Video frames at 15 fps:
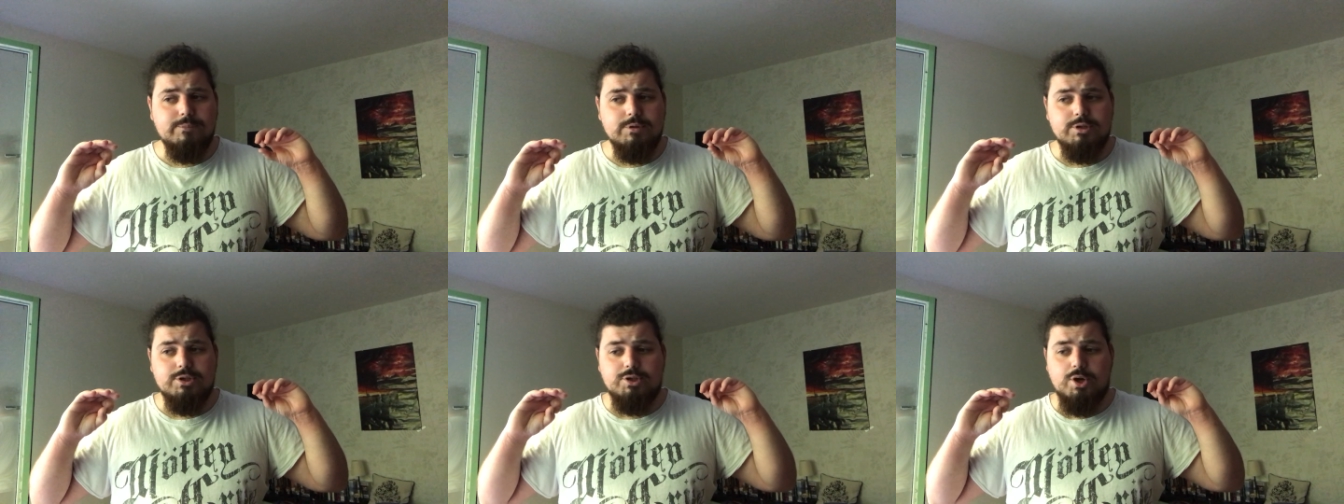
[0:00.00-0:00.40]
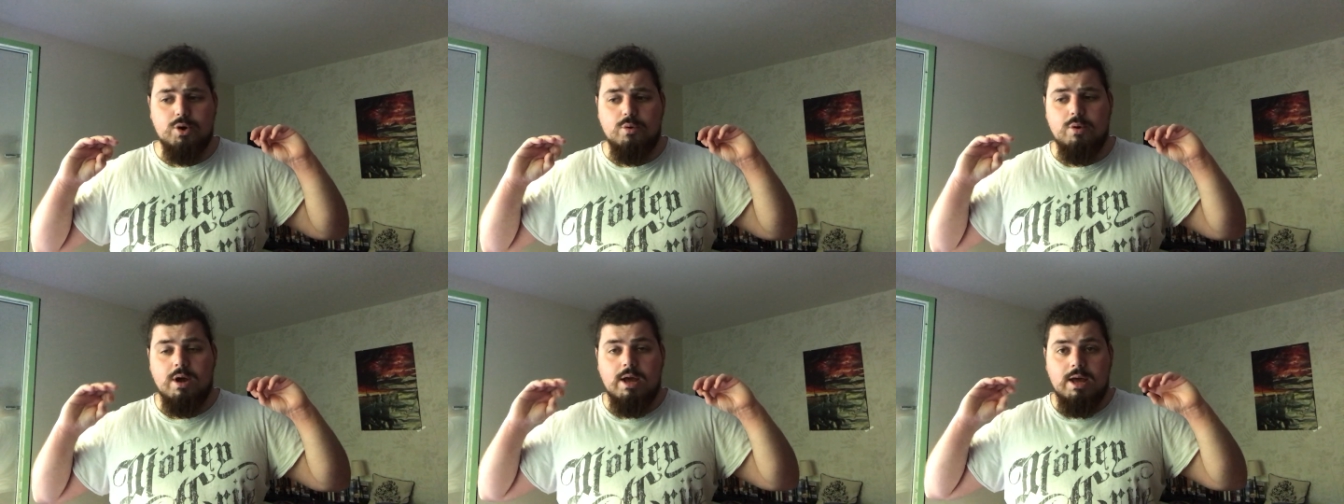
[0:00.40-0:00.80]

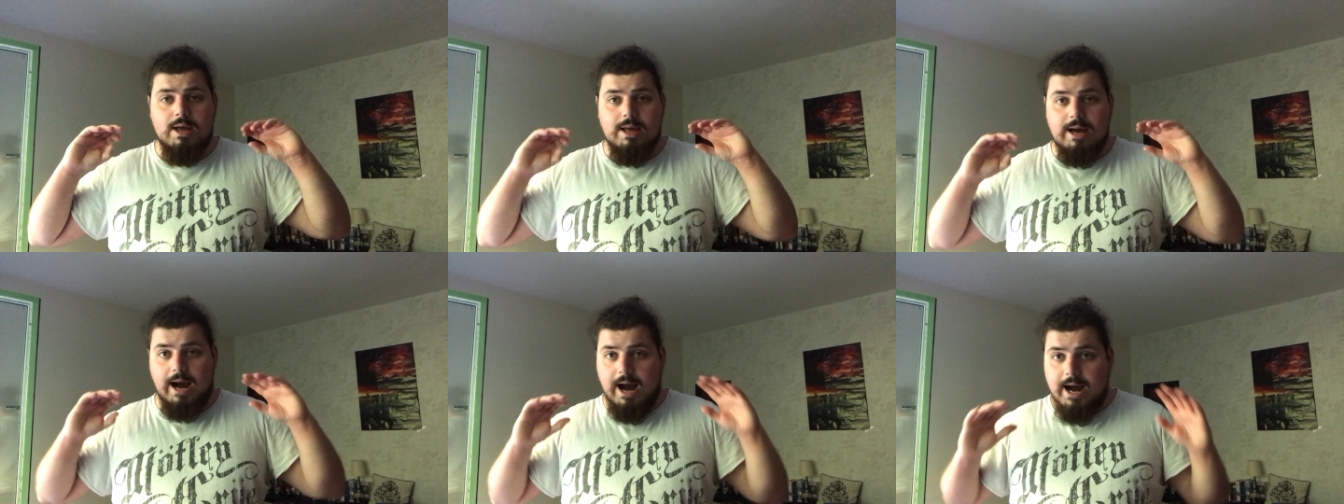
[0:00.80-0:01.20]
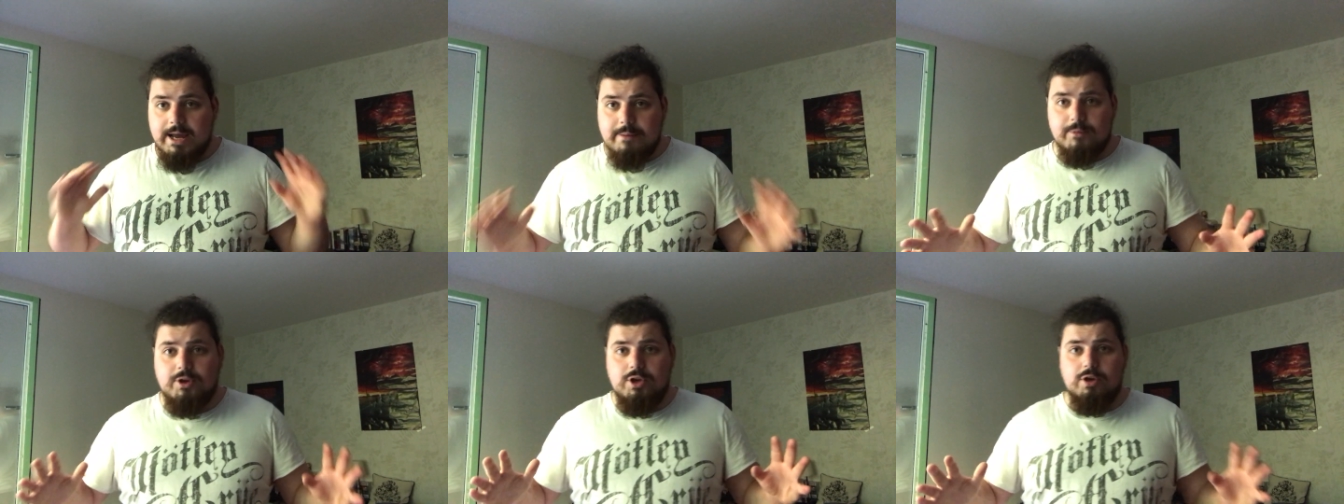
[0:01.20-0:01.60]
So I
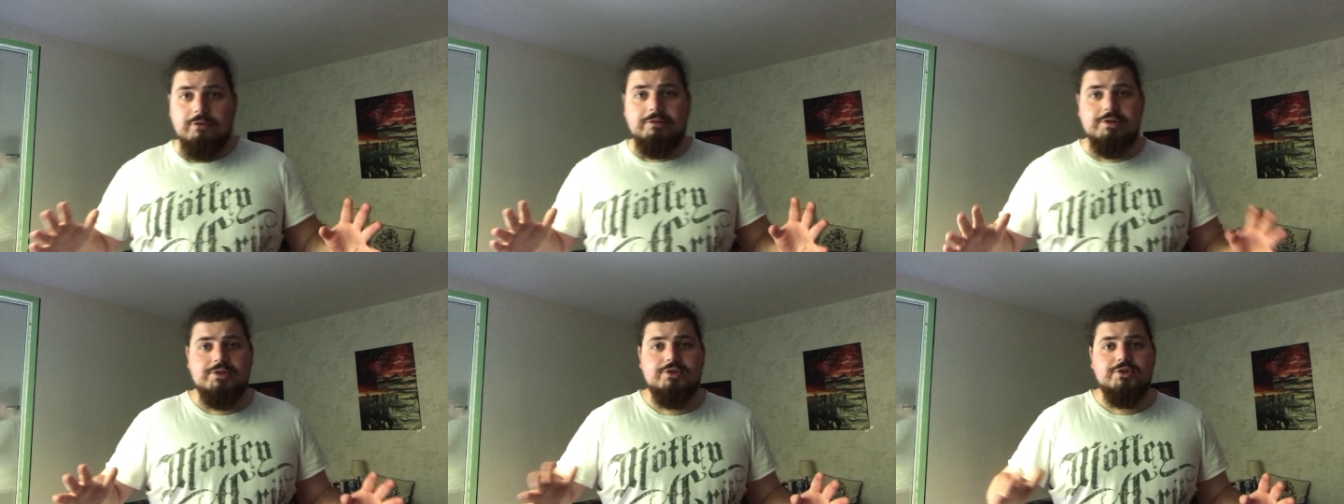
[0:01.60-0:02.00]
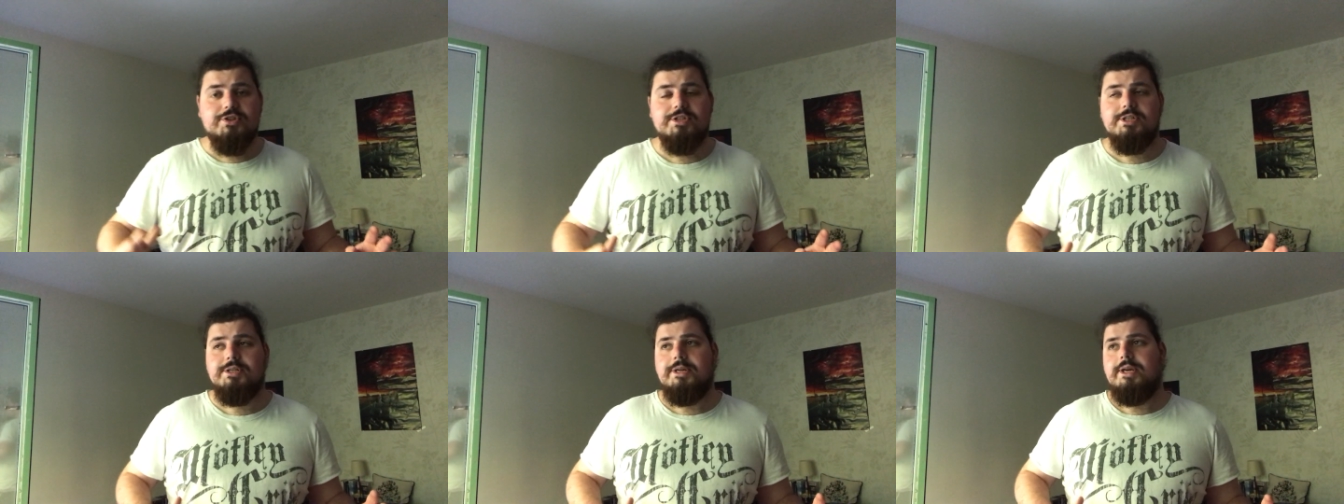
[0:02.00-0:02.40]
am curious to
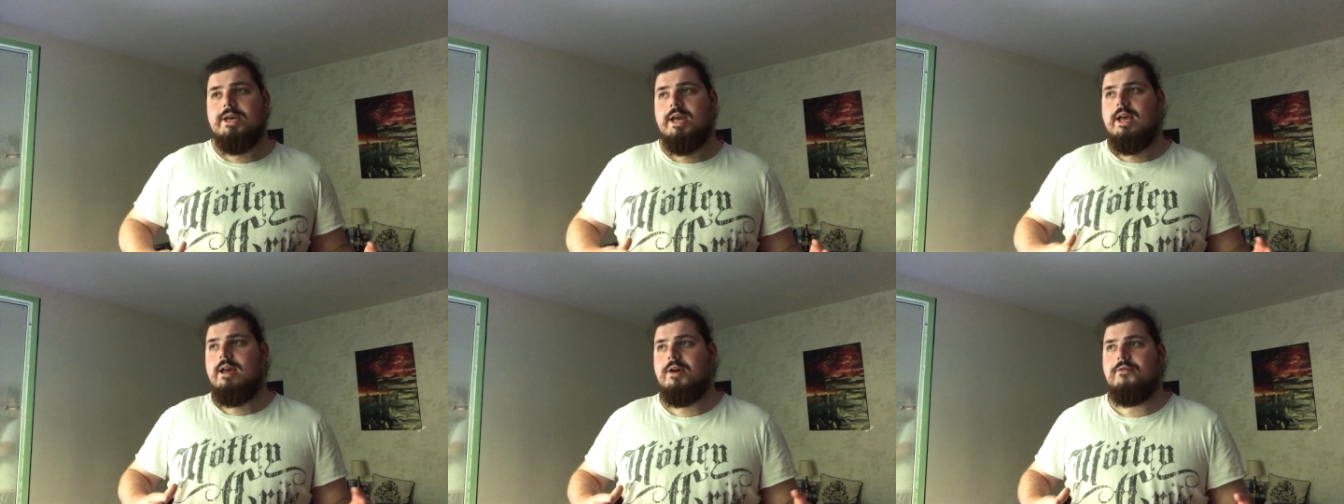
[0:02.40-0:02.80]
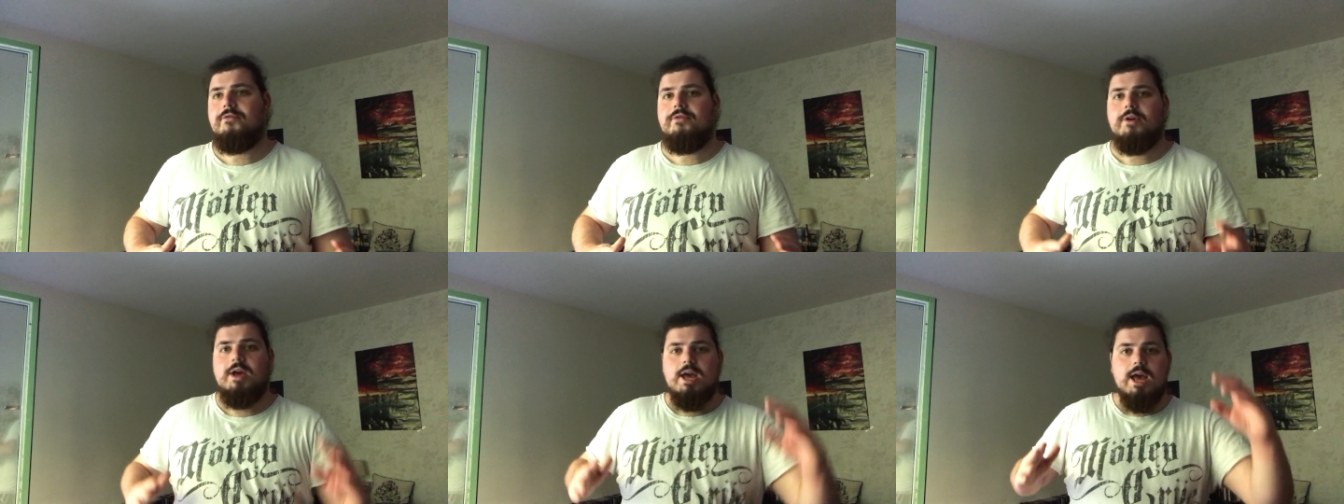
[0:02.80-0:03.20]
see if
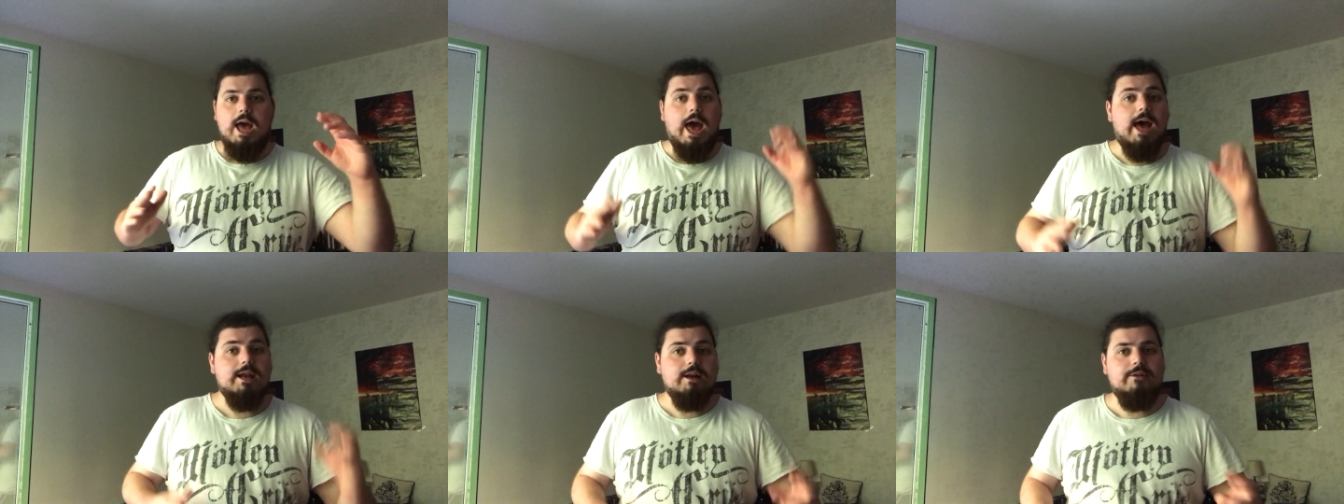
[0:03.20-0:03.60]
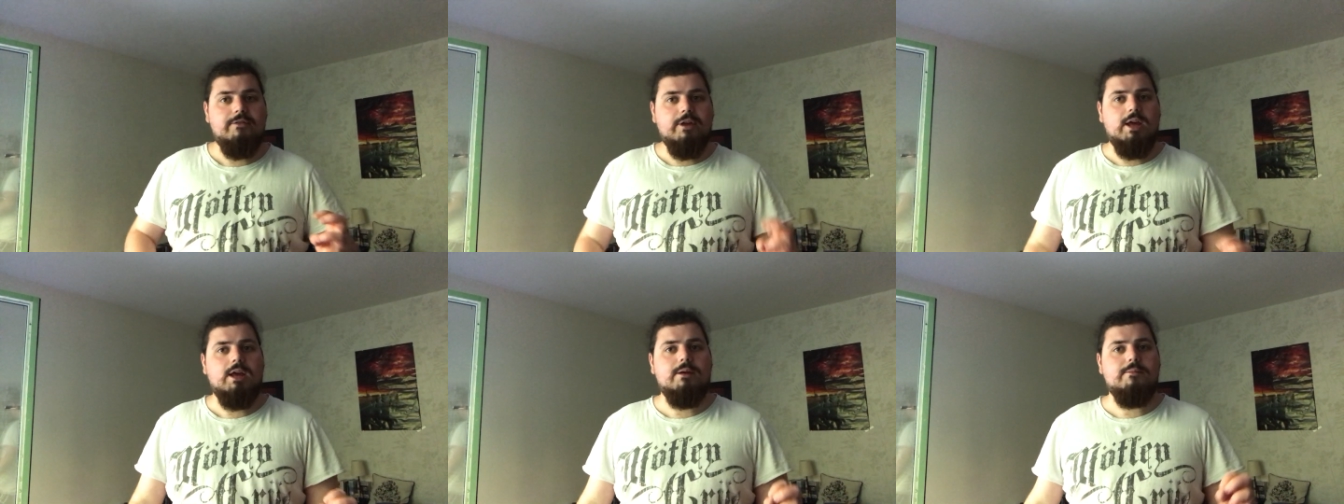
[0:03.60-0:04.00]

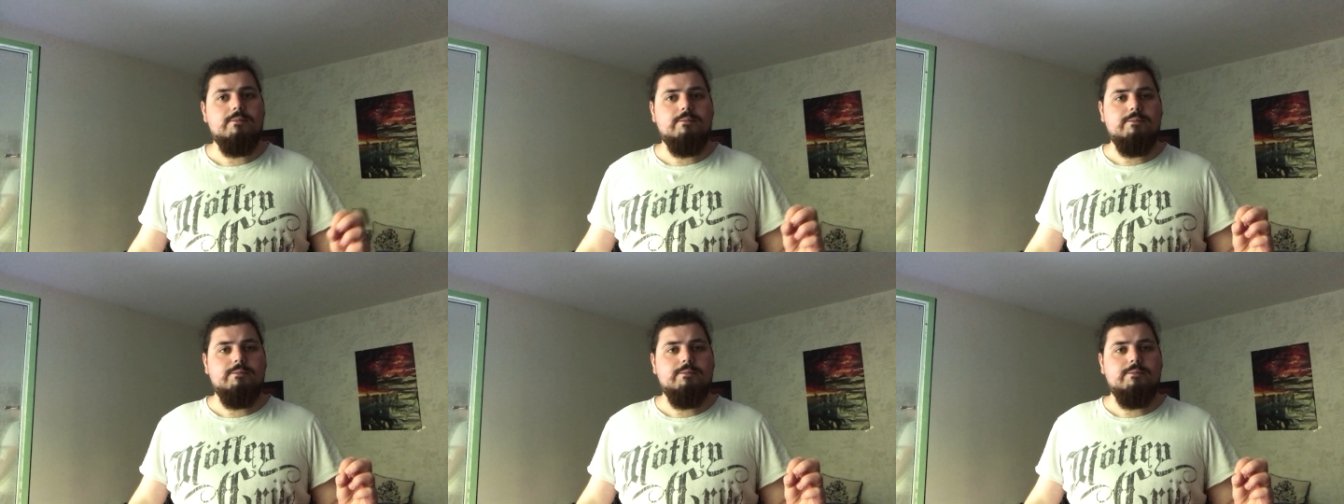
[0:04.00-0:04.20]
anything,